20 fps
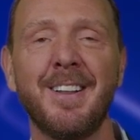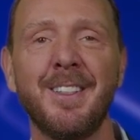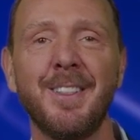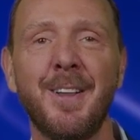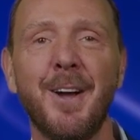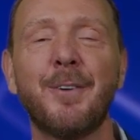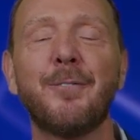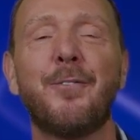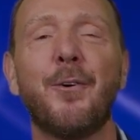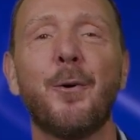
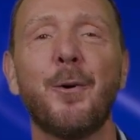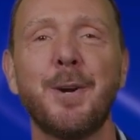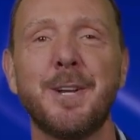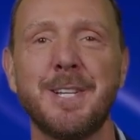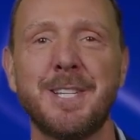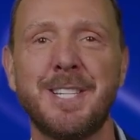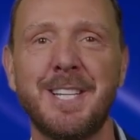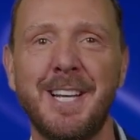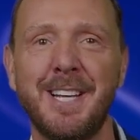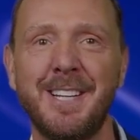Look forward to
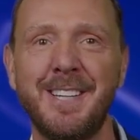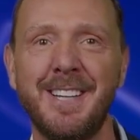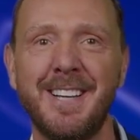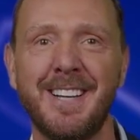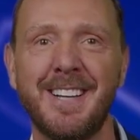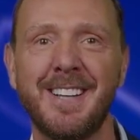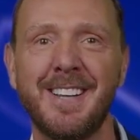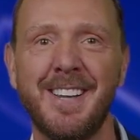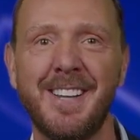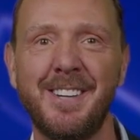seeing you
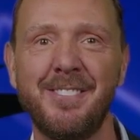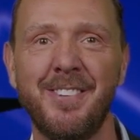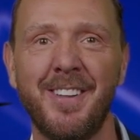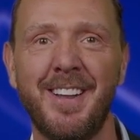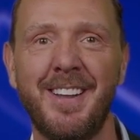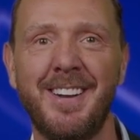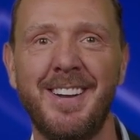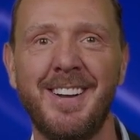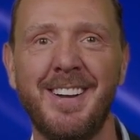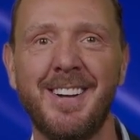in
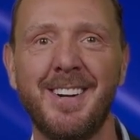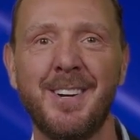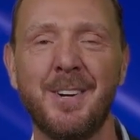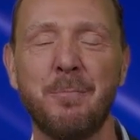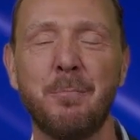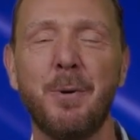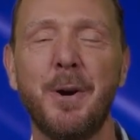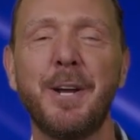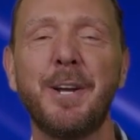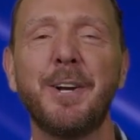Cleveland
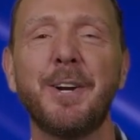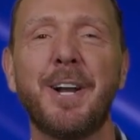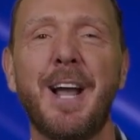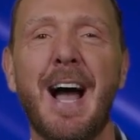bring your